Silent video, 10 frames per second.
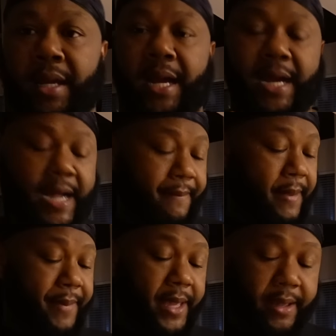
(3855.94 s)
I got my
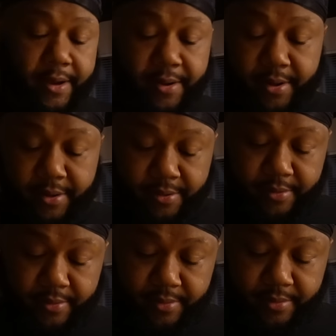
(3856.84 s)
big, hold on.
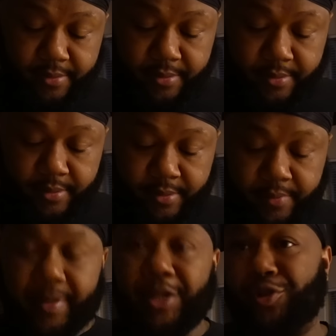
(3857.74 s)

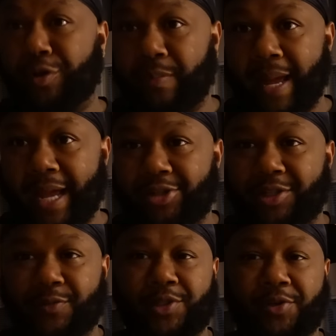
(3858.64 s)
They show up my
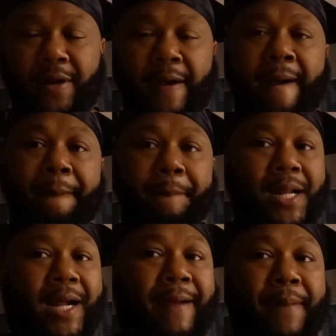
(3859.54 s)
address and stuff. But
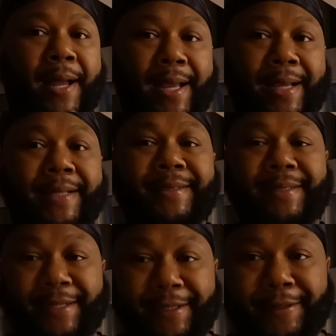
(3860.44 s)
I got my
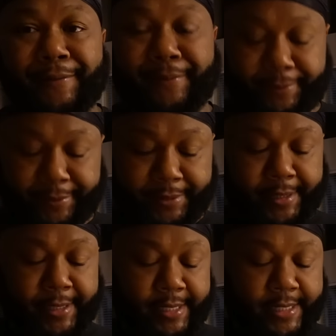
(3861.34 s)
ass up
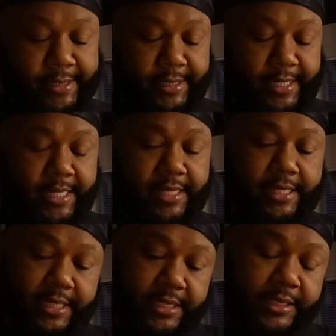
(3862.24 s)
to get
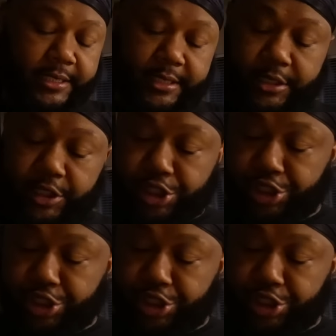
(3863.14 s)
this to